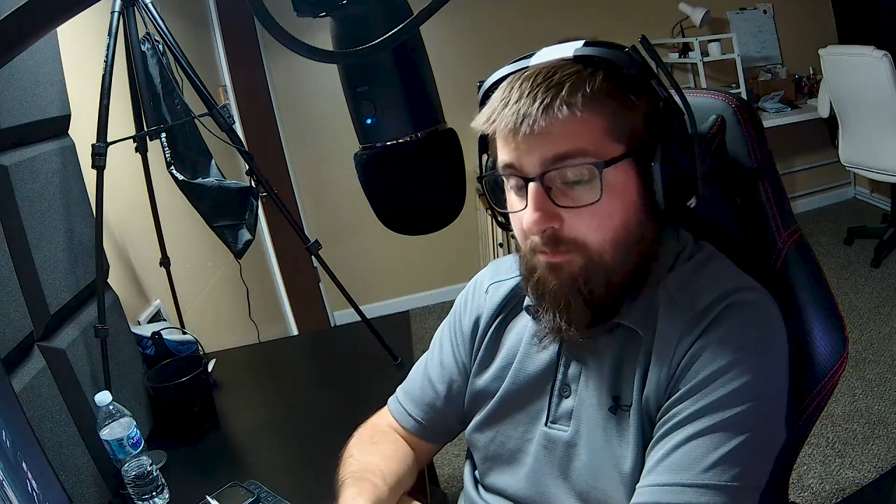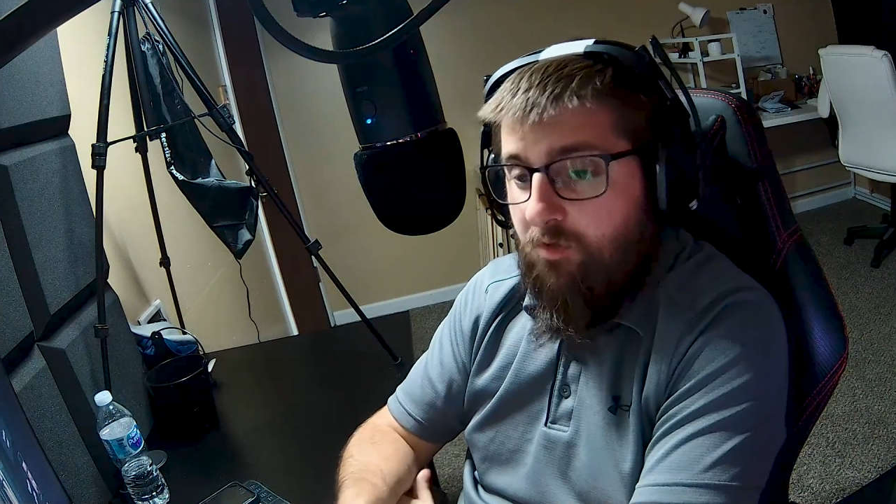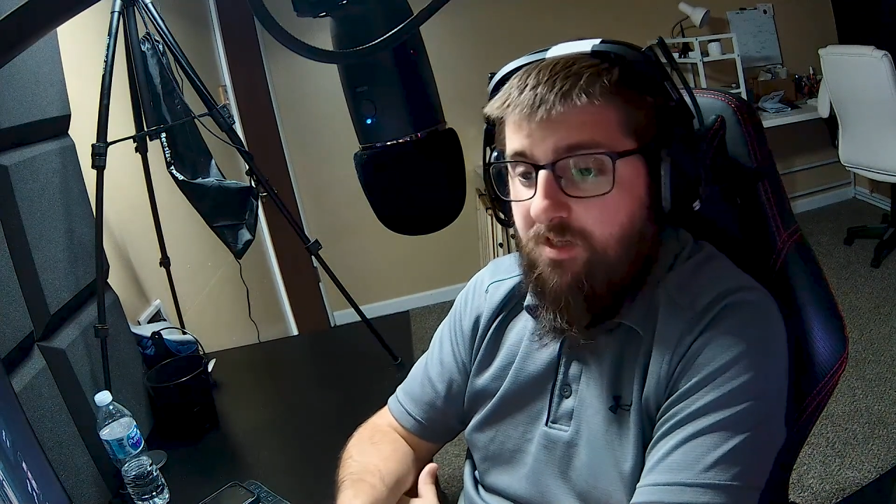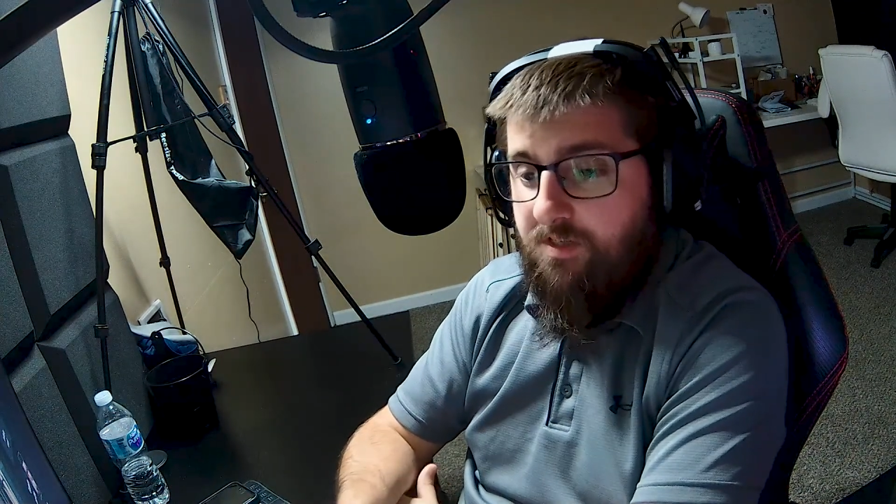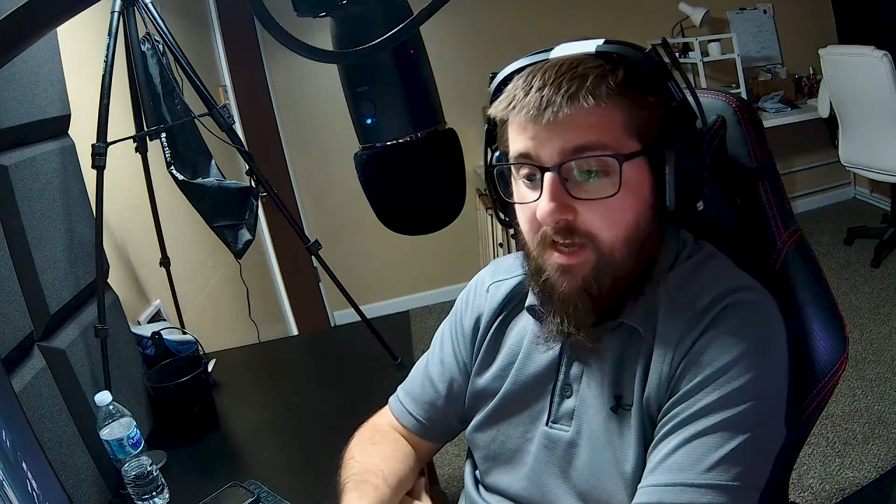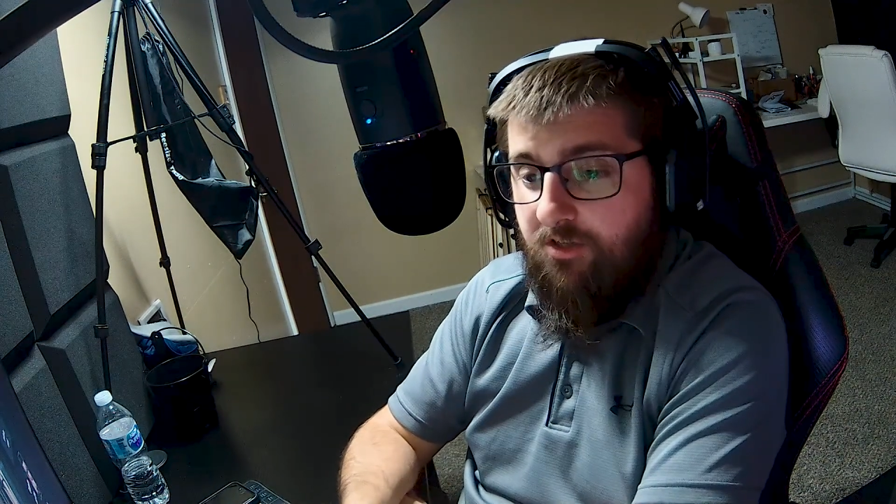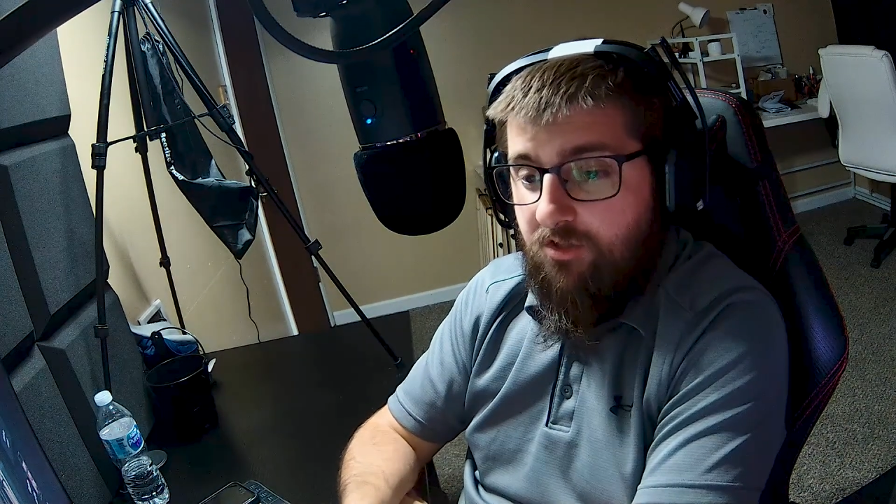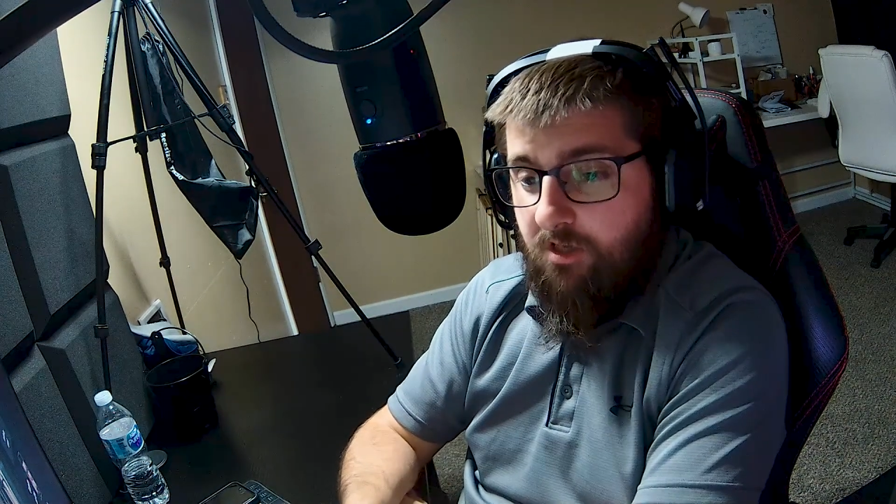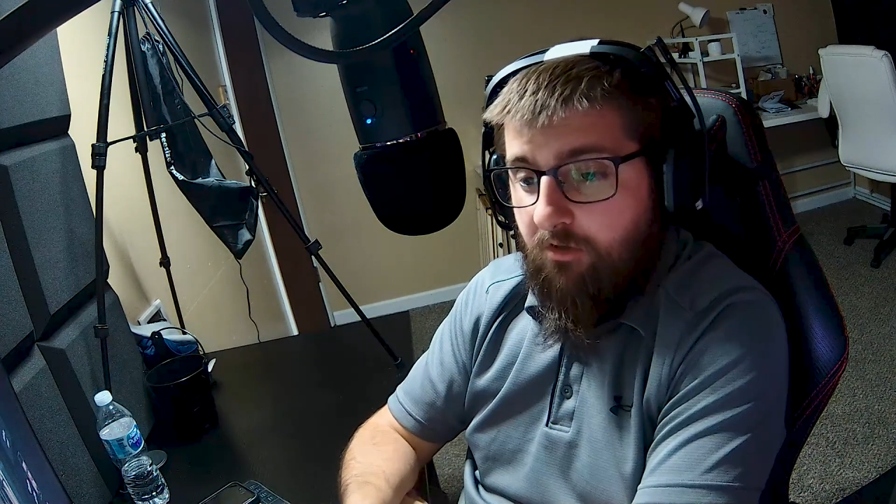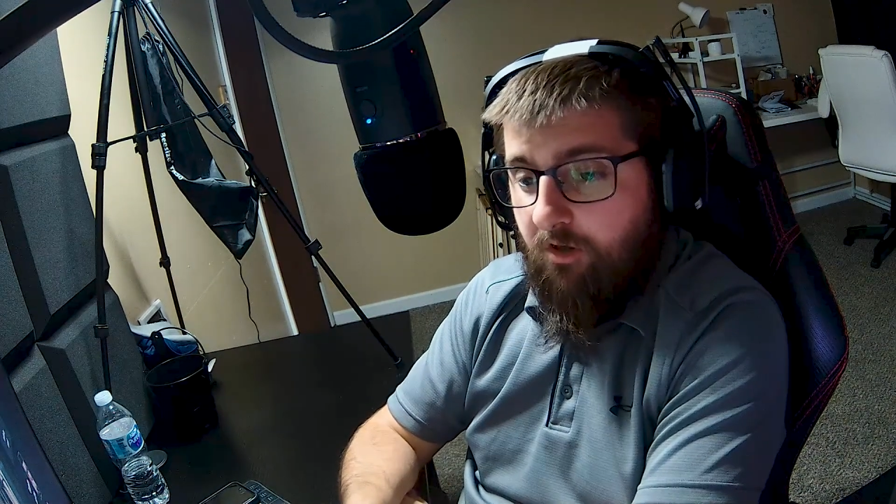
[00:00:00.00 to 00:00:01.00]
Most of these nations
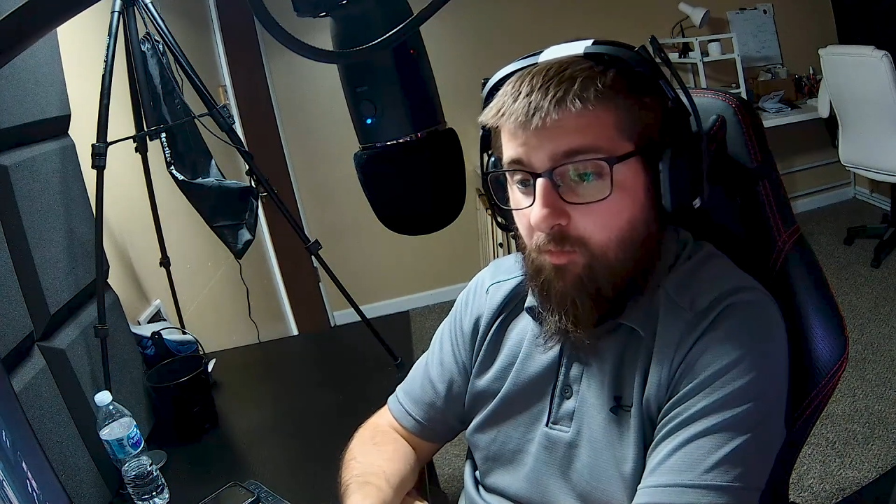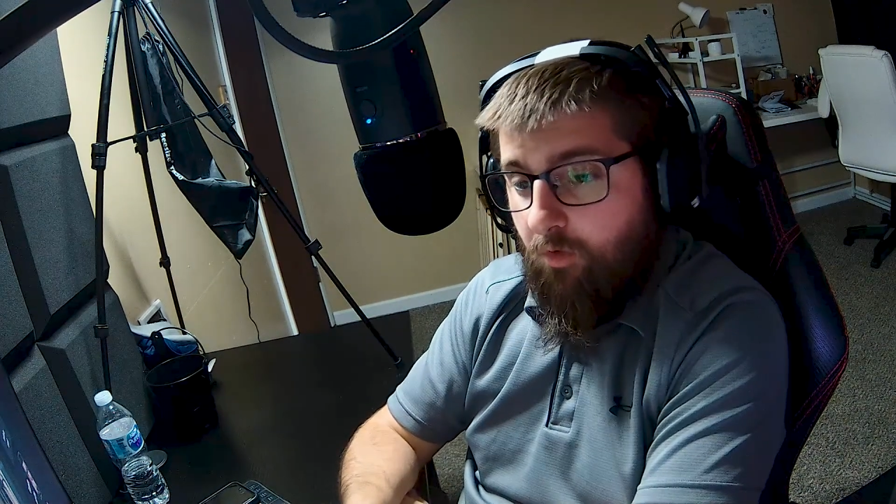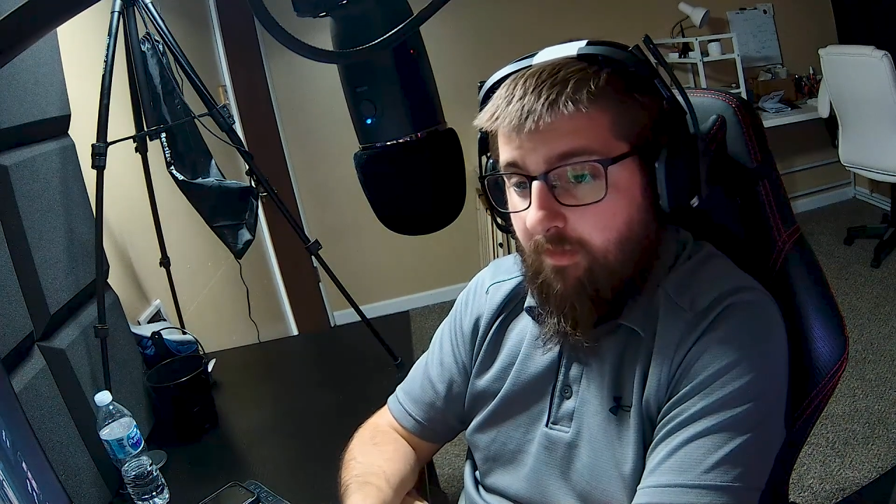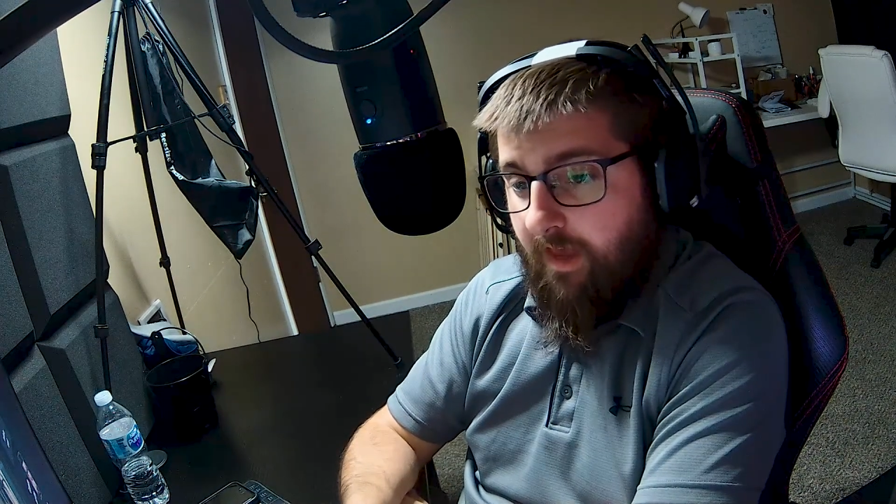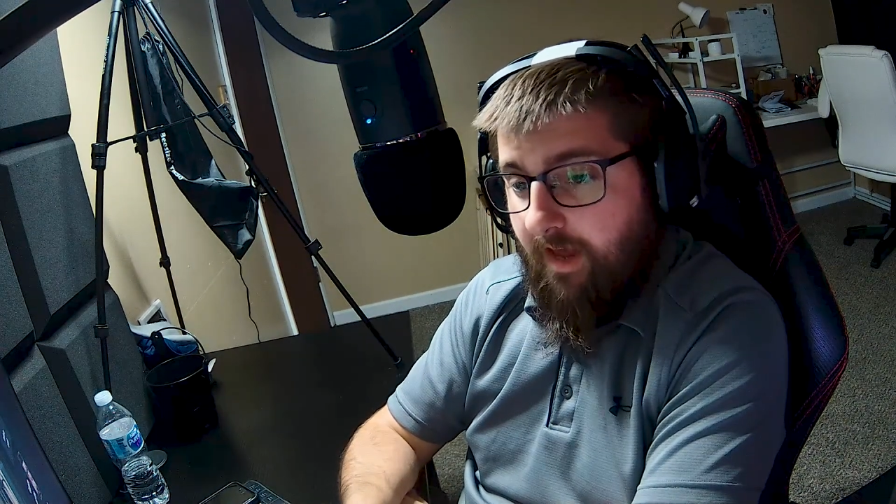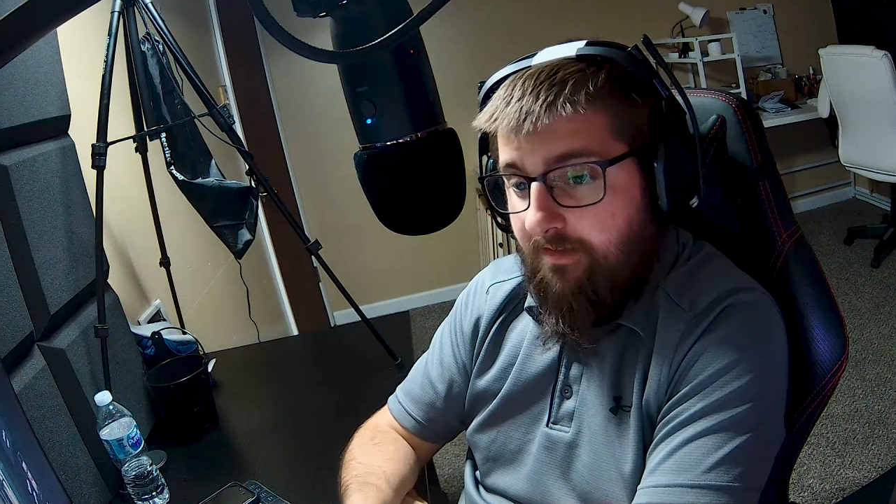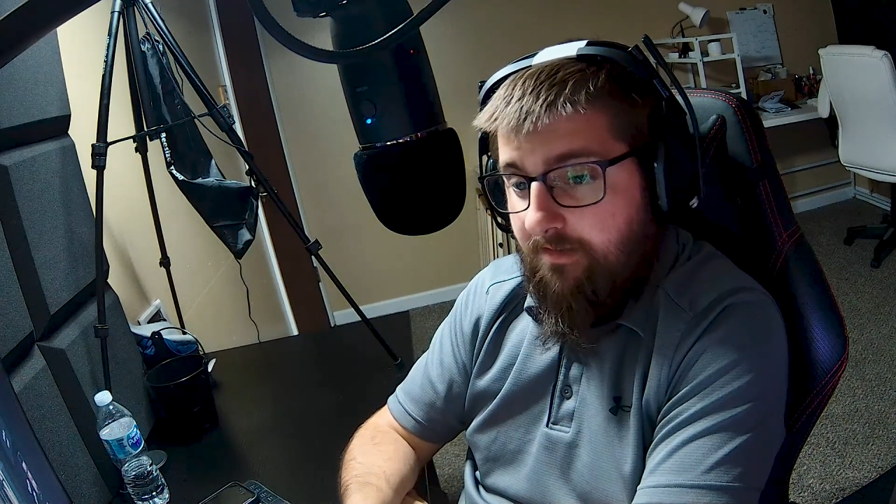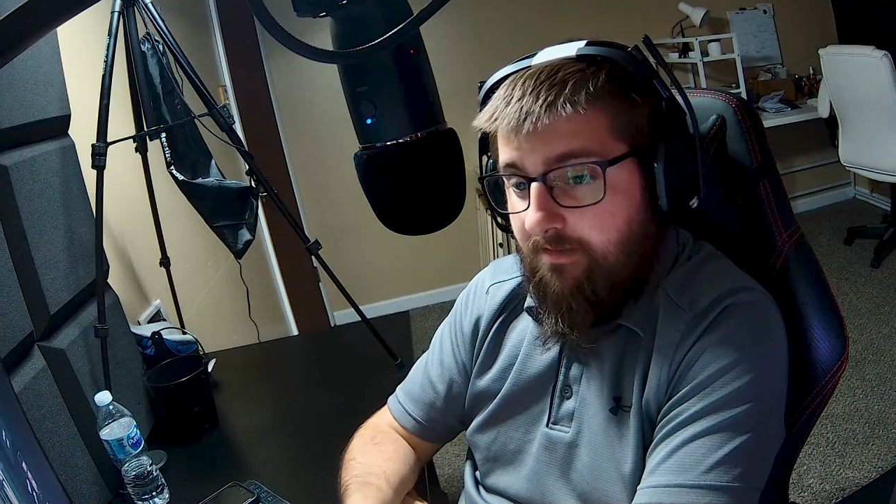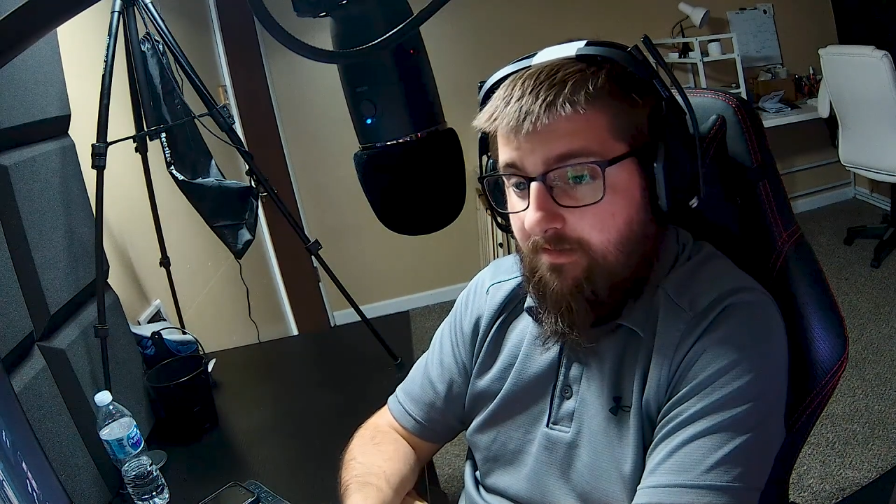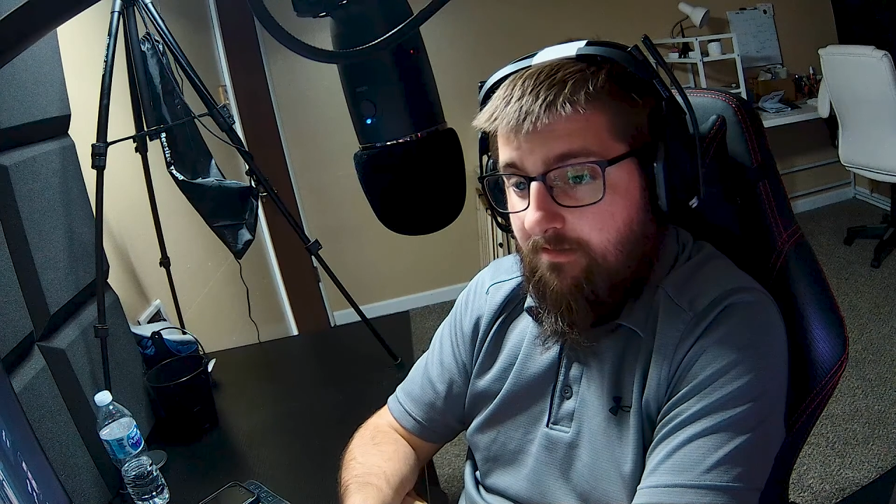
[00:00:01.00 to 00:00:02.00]
declared war on the
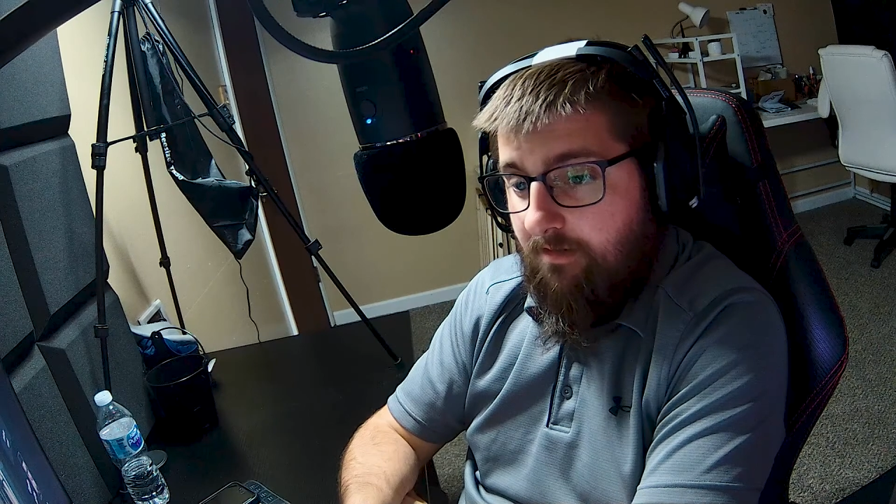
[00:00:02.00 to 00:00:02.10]
Axis